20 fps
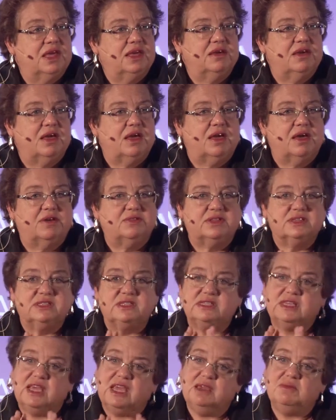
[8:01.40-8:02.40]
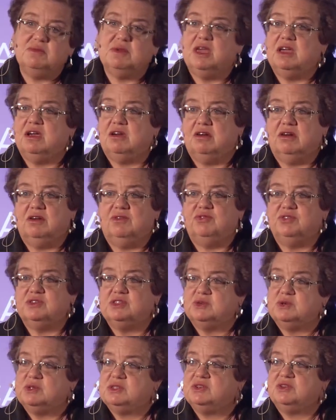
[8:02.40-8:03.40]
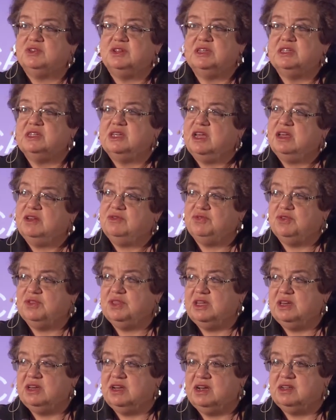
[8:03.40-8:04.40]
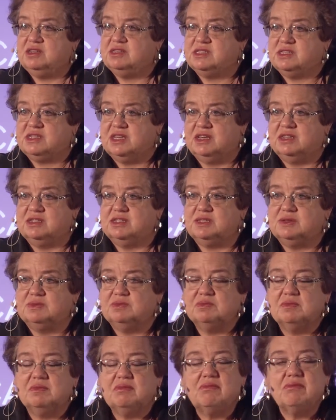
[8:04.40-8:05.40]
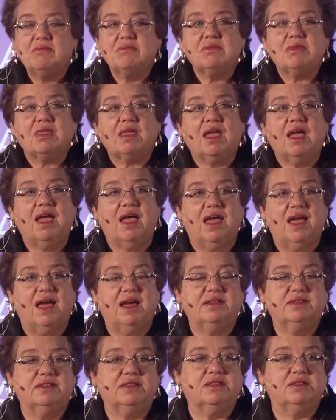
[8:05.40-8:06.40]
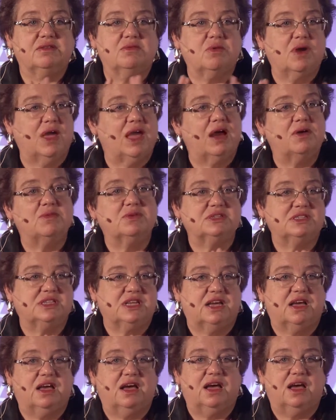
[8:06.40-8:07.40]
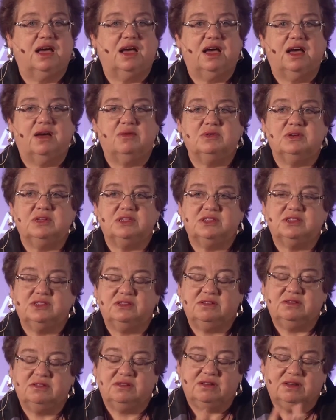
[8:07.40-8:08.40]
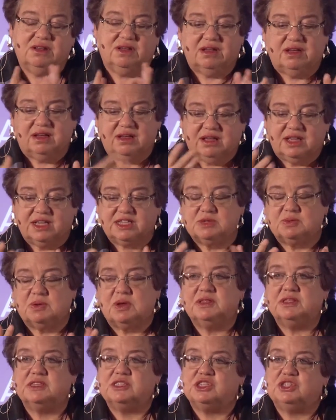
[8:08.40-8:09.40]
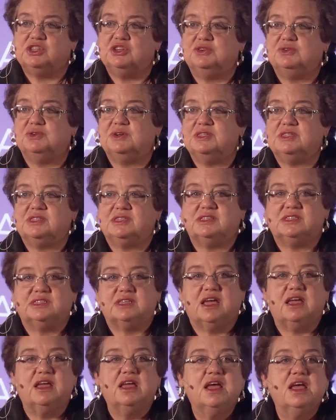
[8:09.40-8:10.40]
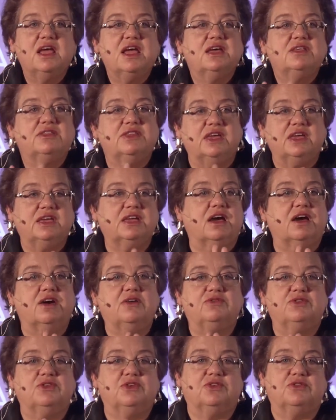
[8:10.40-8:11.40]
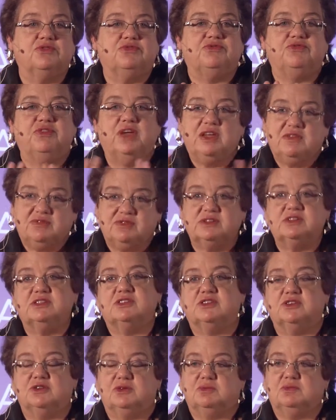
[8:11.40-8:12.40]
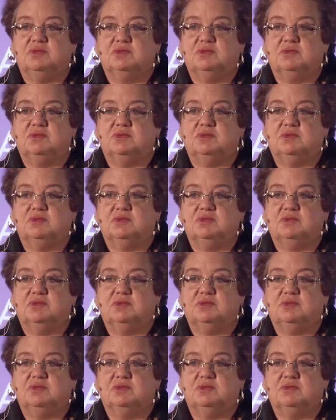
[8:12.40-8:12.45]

have the same error for Switzerland and for the United States? And the way I would, uh, I would uh, explain this to you is to say, think of your favorite soup,